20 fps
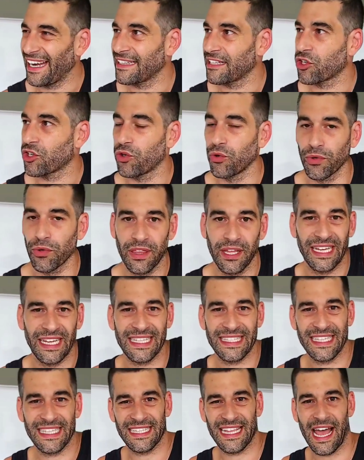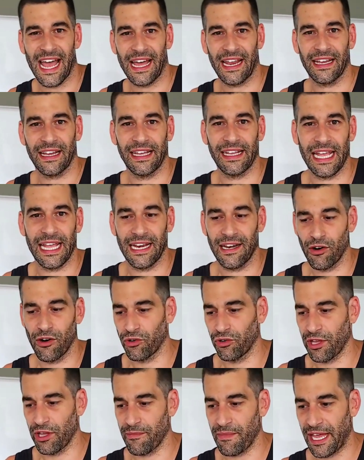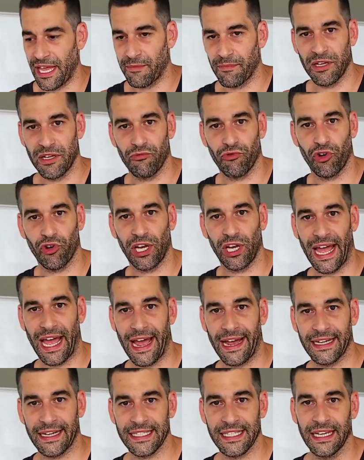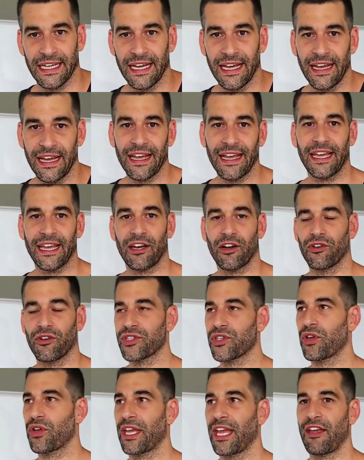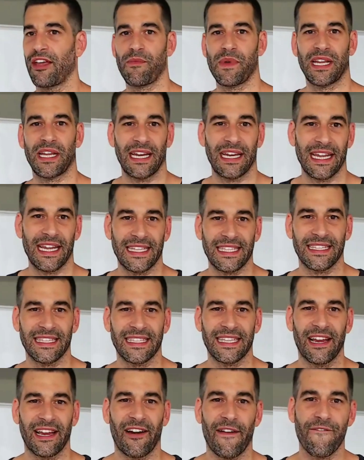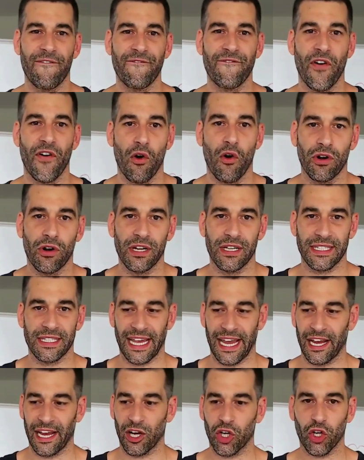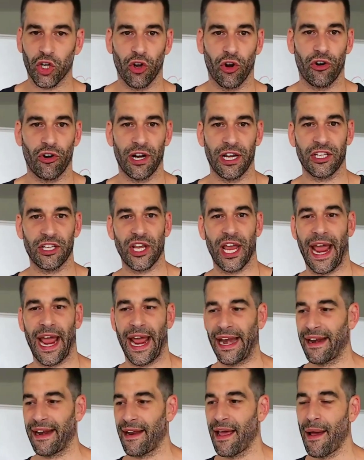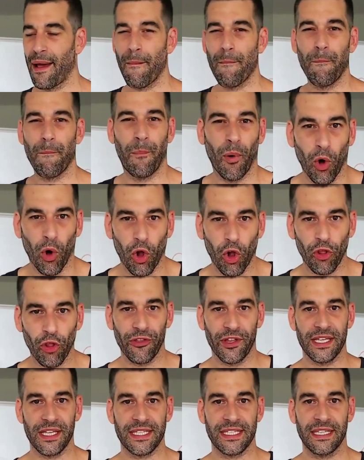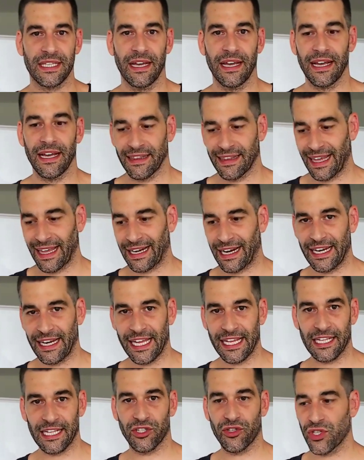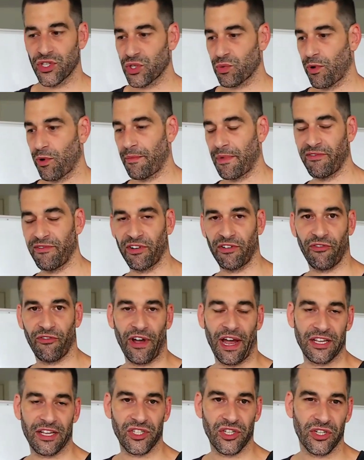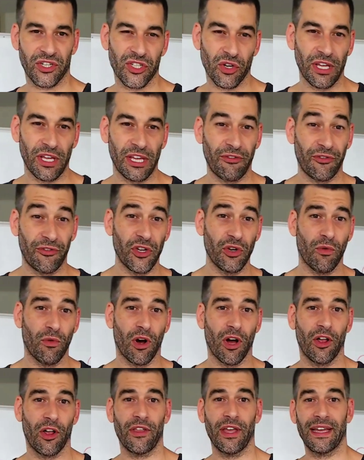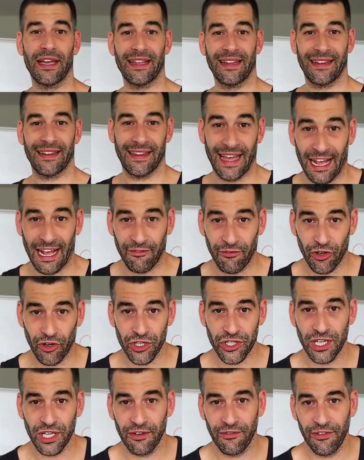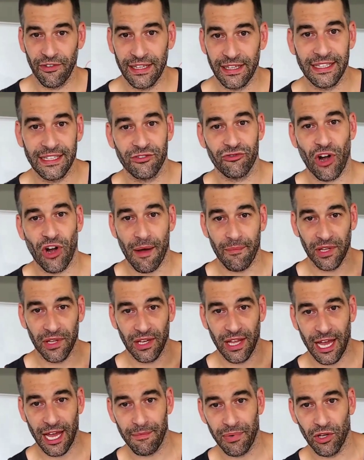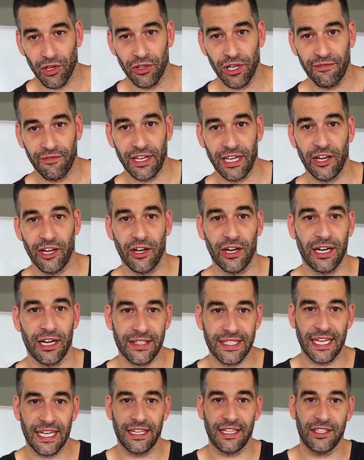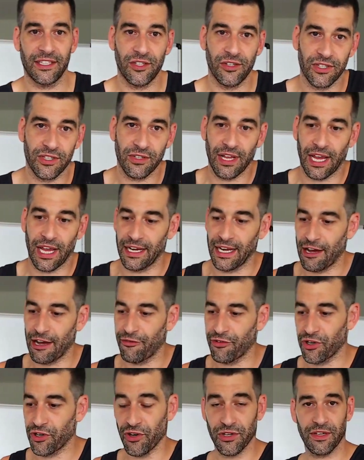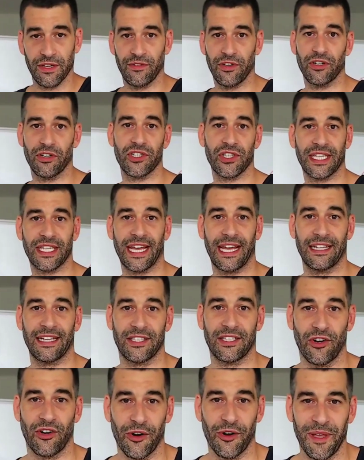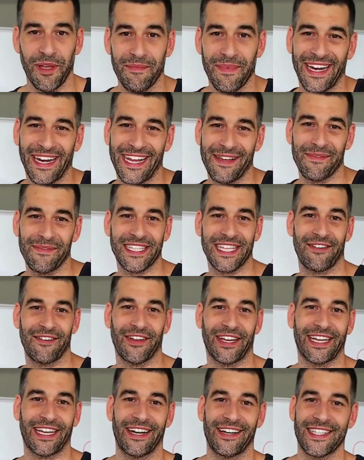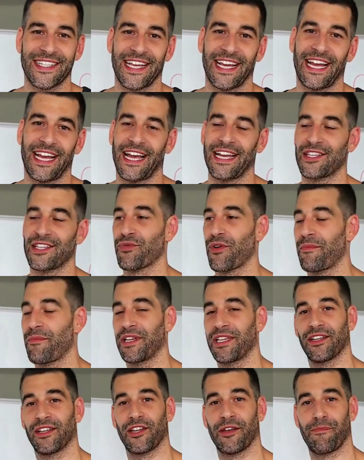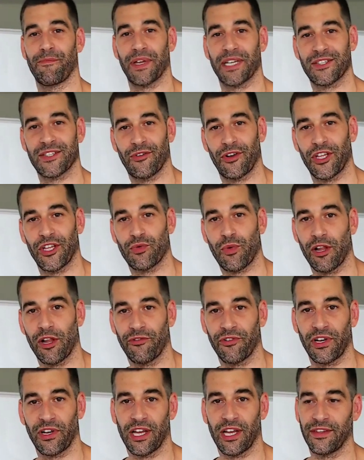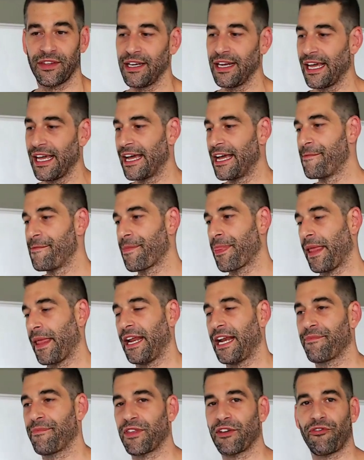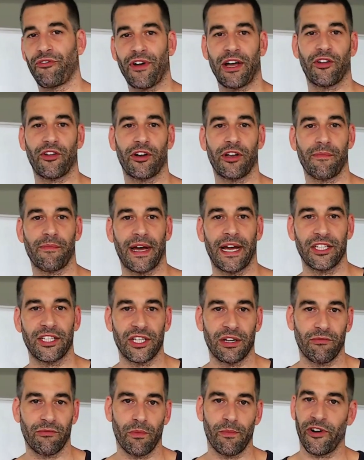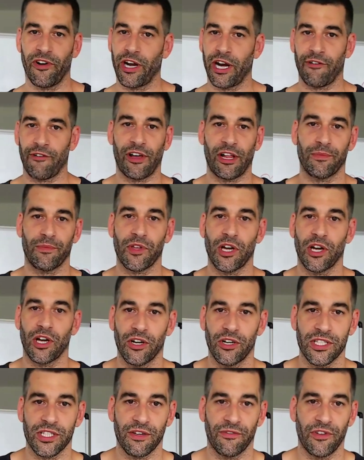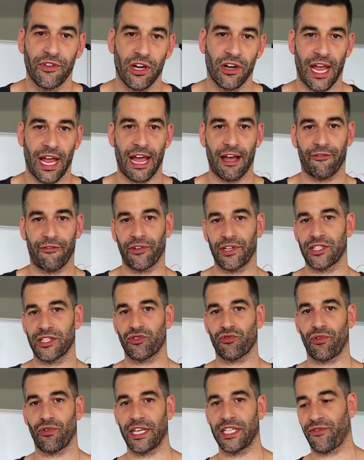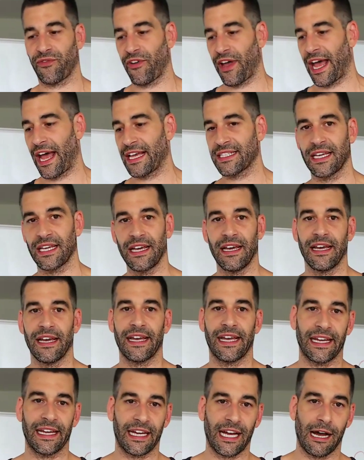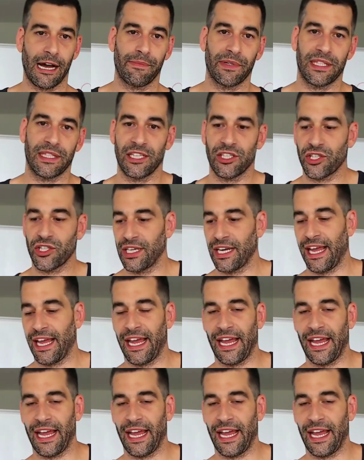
And the cool thing is that it didn't only make me relaxed, it also gave me the necessary focus and courage and boldness that I needed to swim even faster. So if you want that version of it, then drop me a line below the video and I'll send it to you today. Now, for those of you just getting to know me, my name is David Kersek. I swam in the Olympics 2012 in London, and I'm the founder of the Mind Gym, where I've helped hundreds of young athletes race fast in competition.